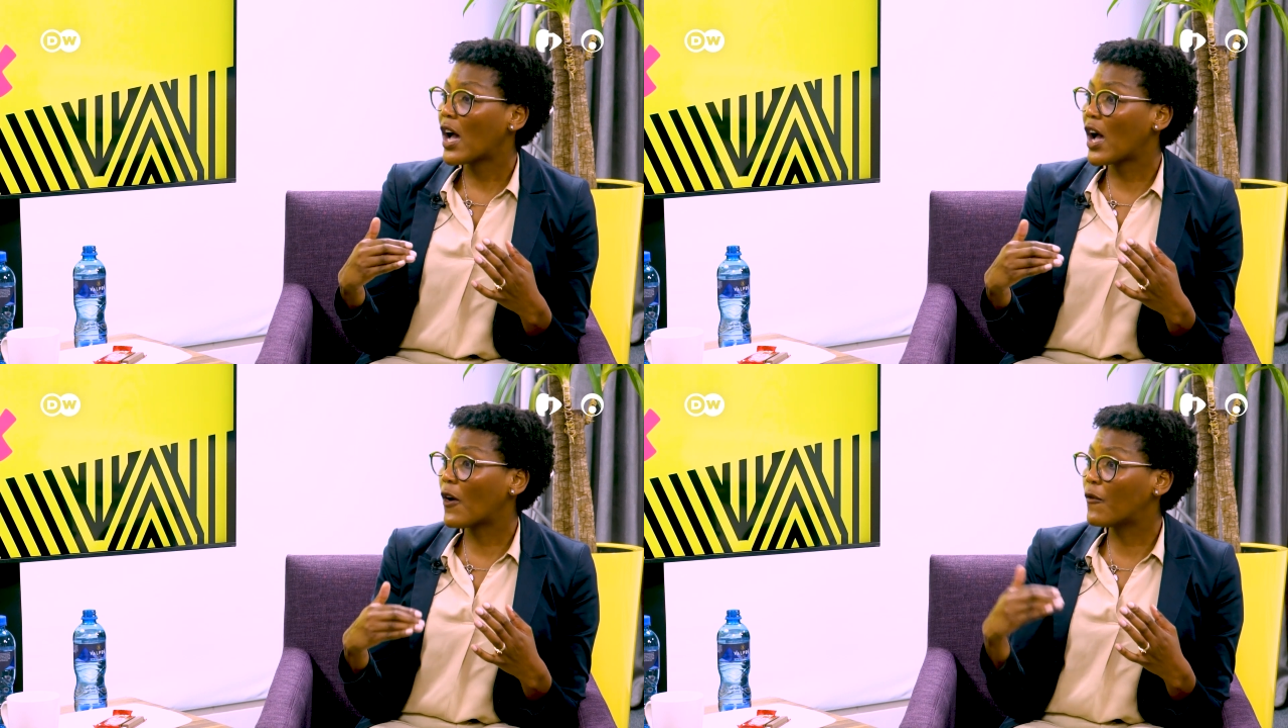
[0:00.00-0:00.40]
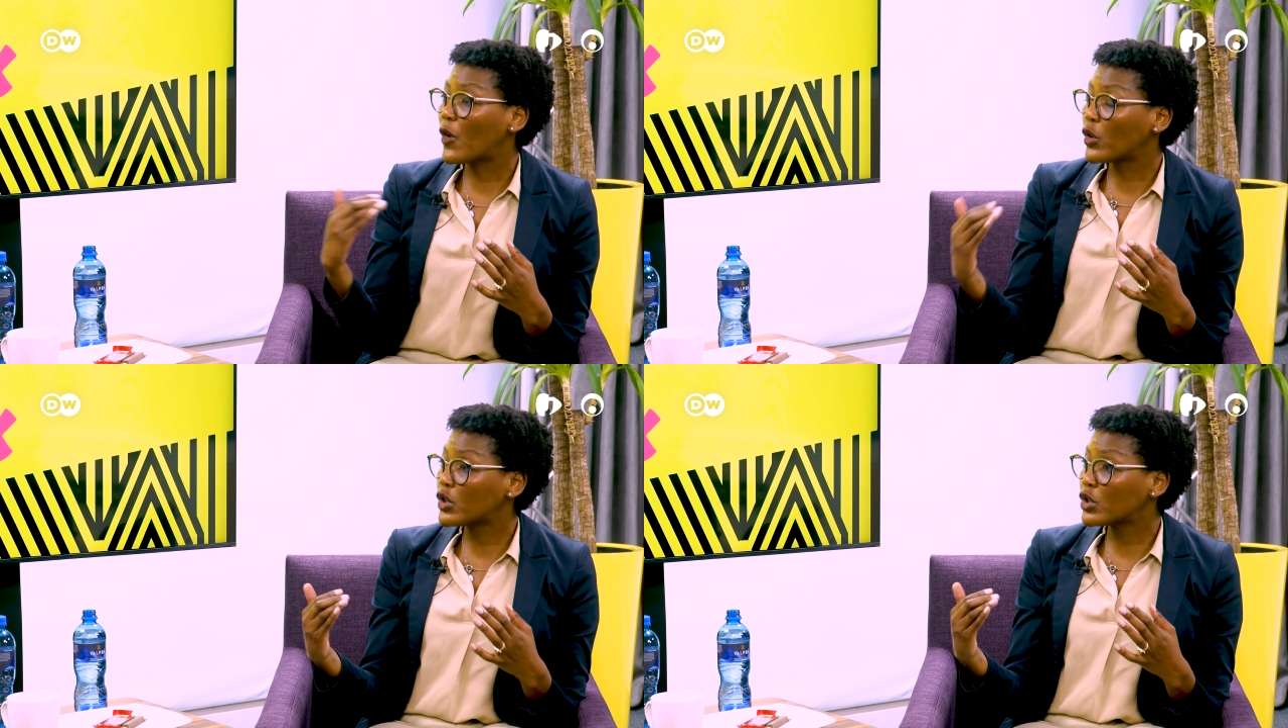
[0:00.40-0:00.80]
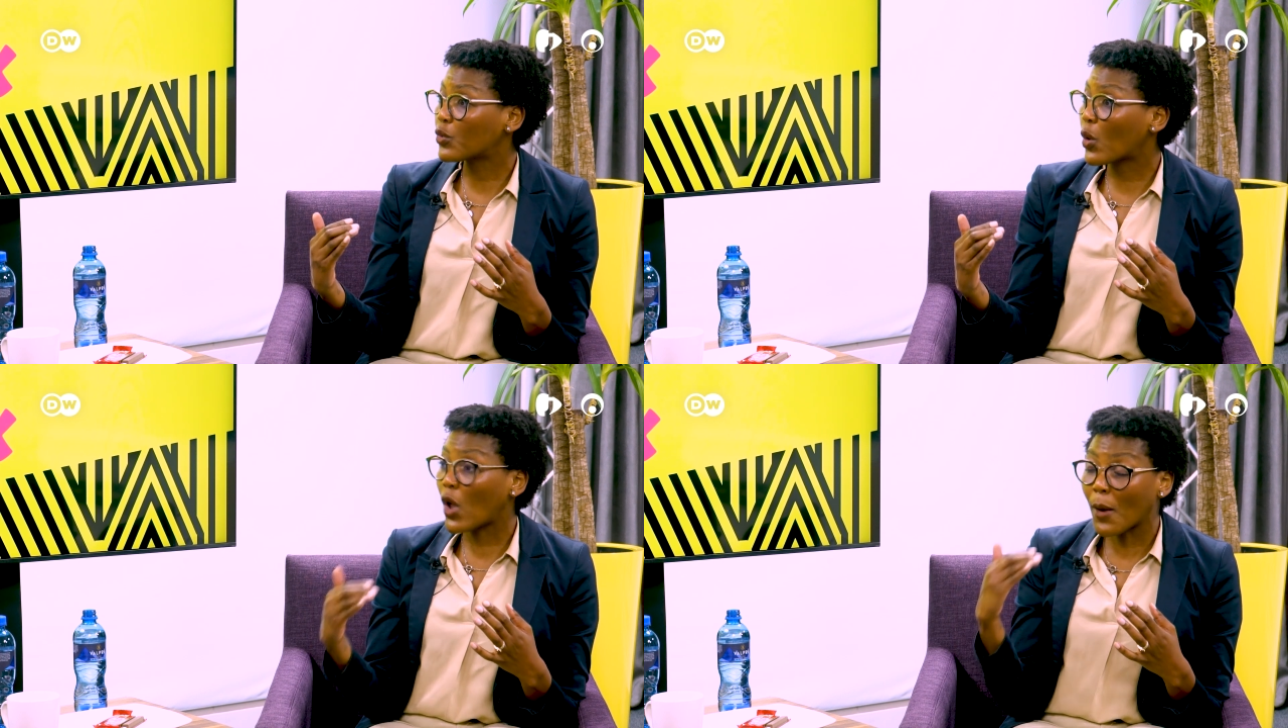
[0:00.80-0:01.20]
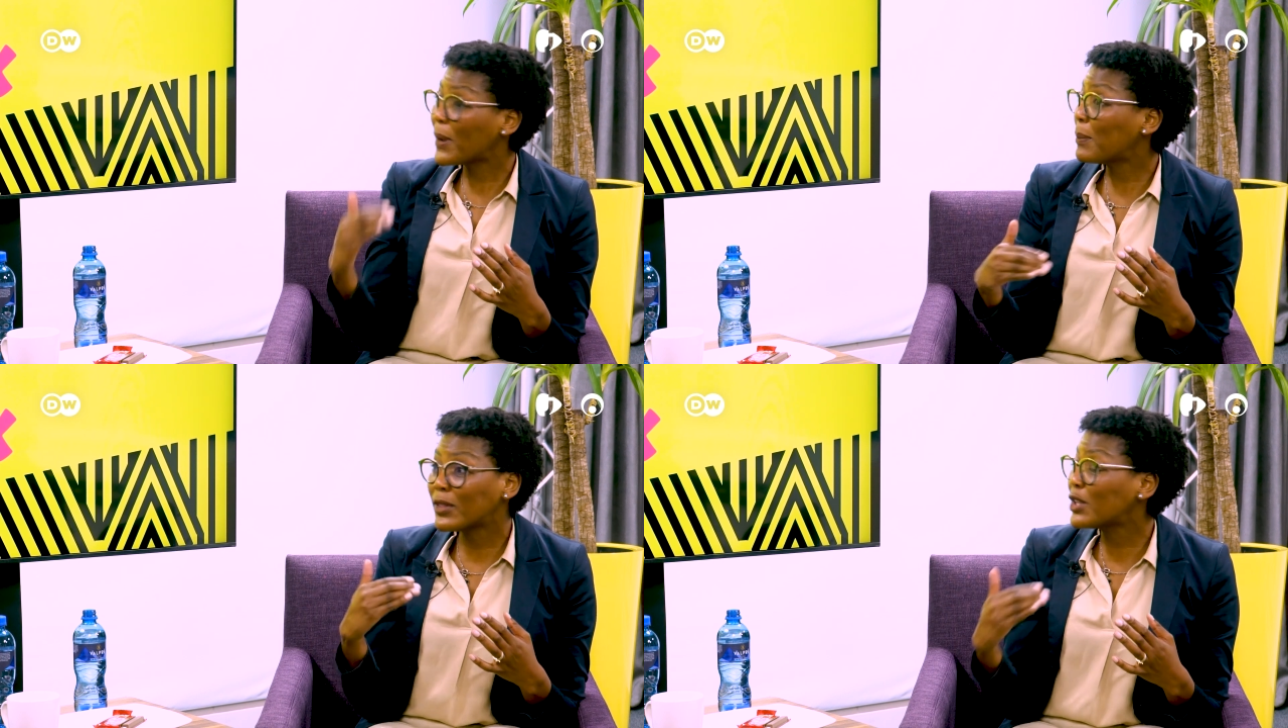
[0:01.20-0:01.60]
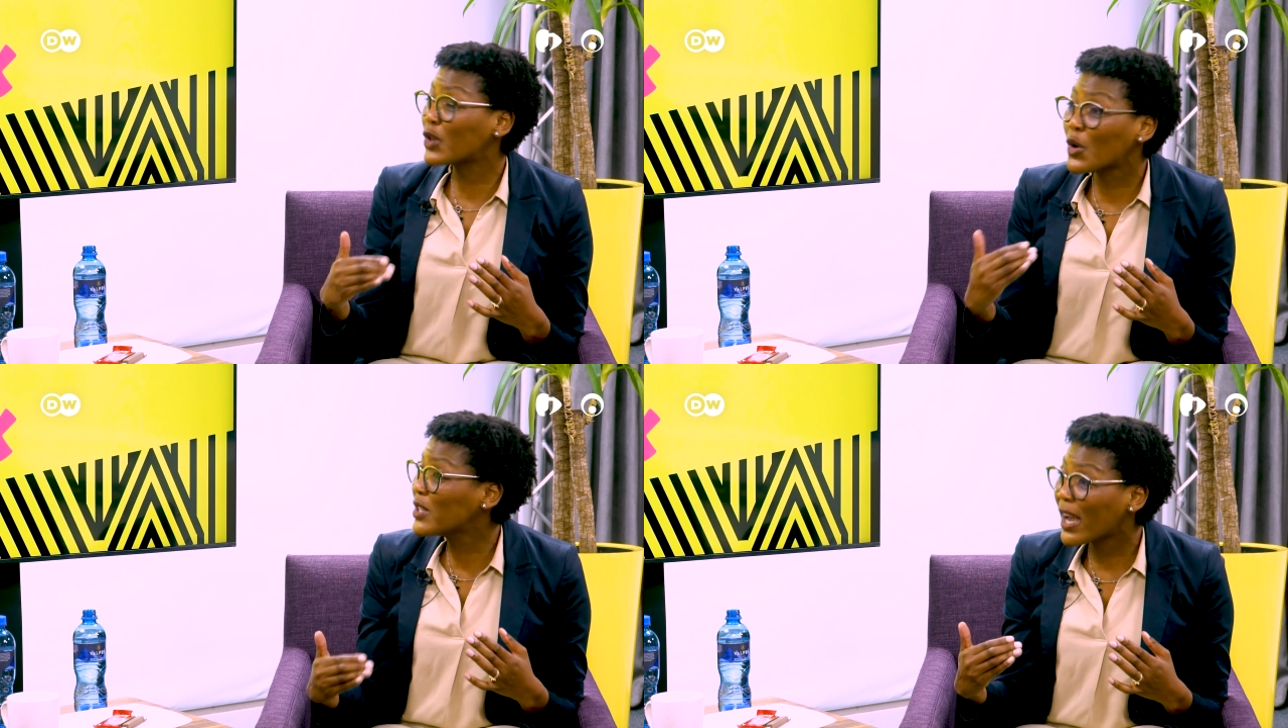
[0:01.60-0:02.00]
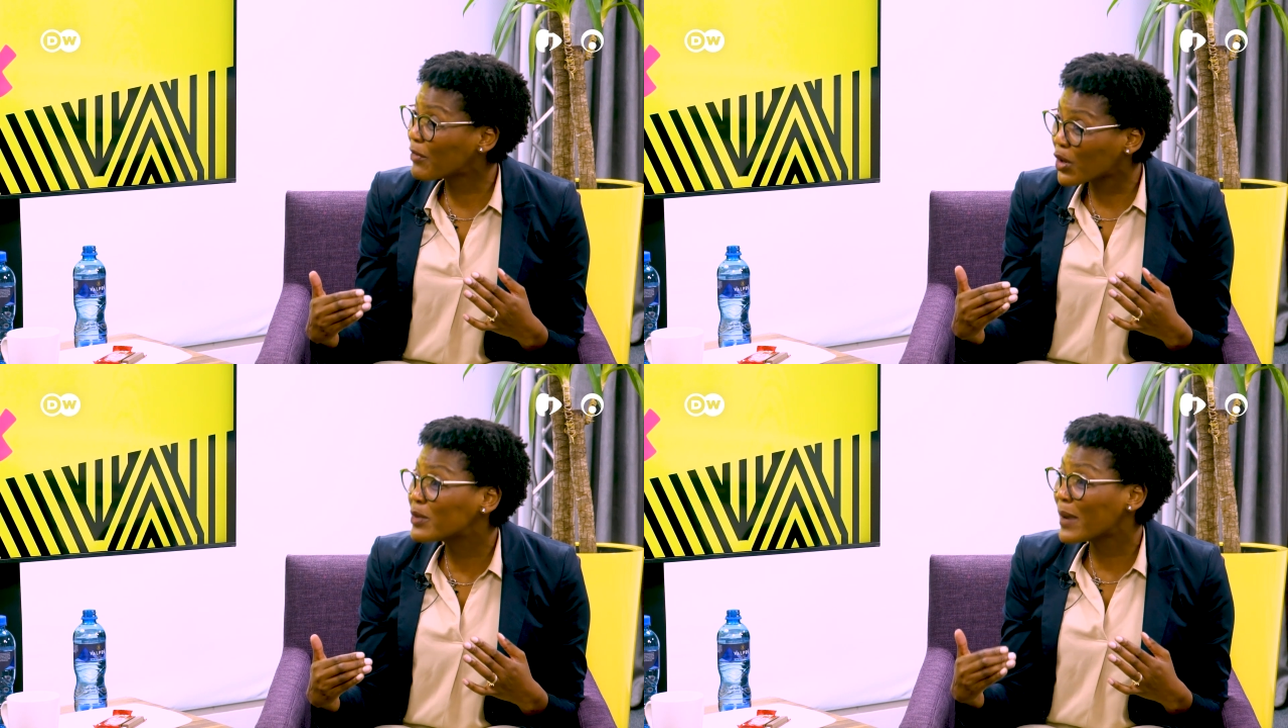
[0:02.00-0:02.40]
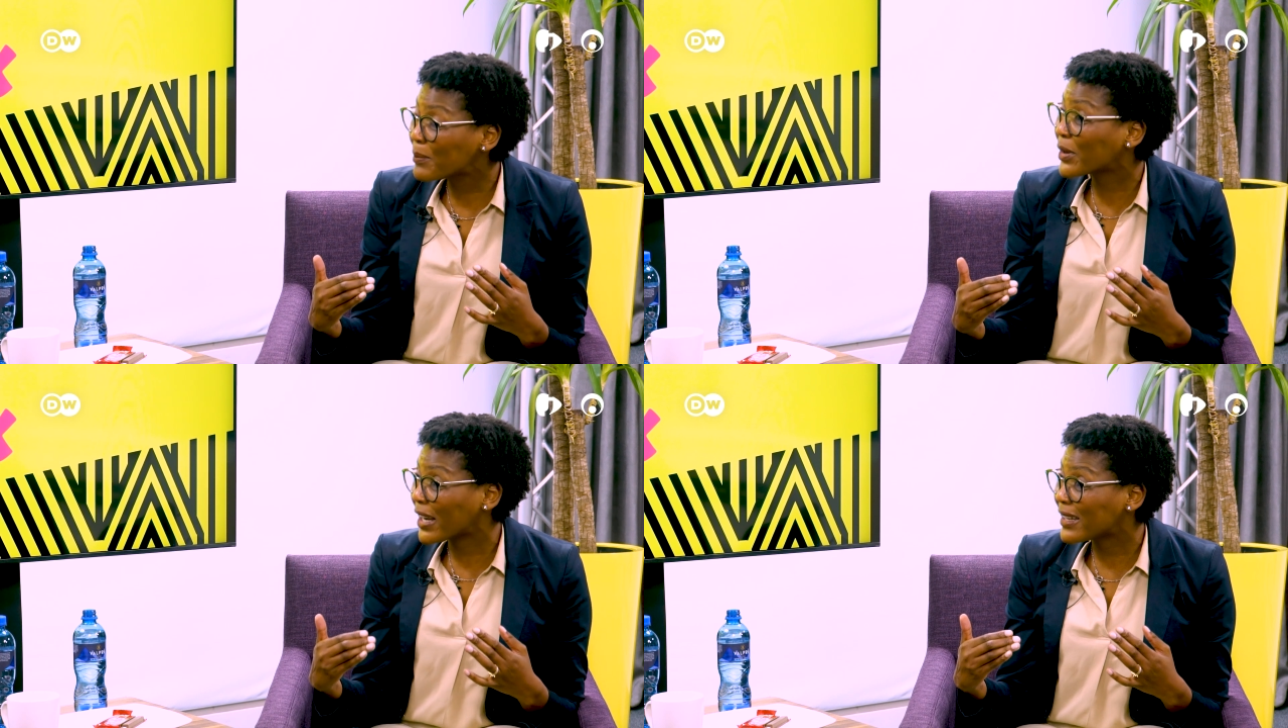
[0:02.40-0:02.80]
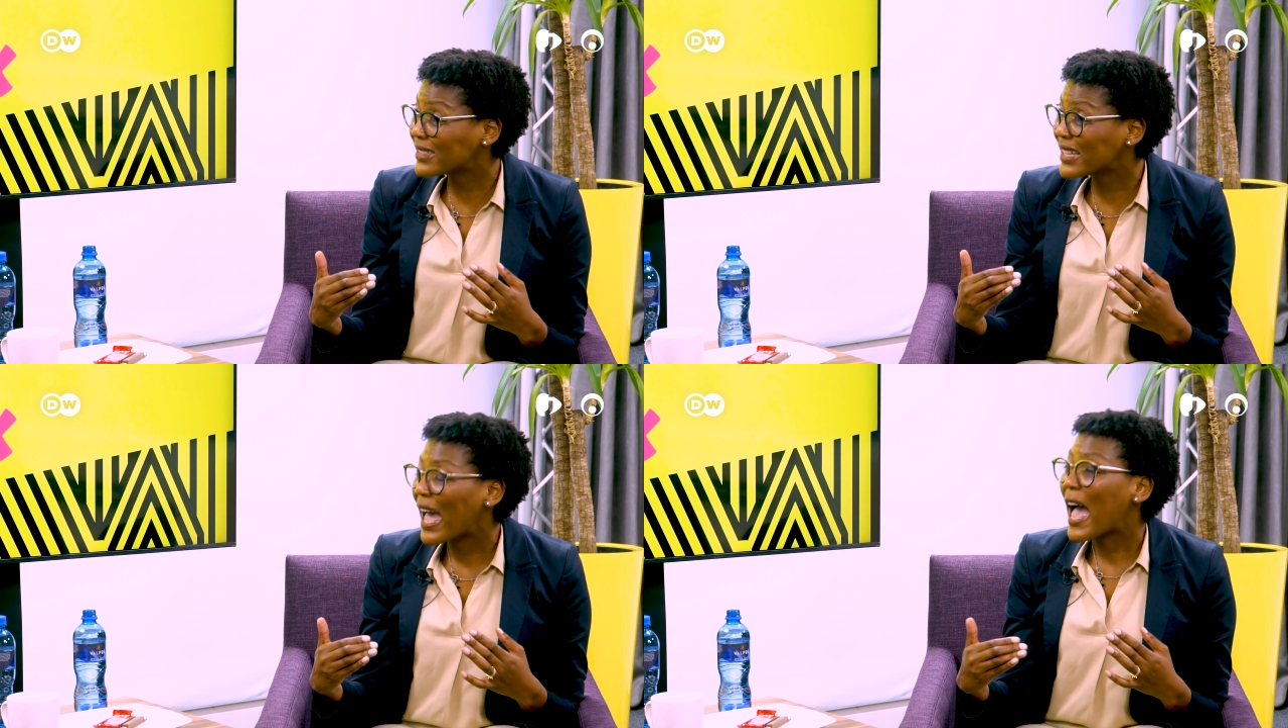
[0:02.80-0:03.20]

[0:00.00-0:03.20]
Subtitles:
voters roll are people that don't have those memories. Yeah.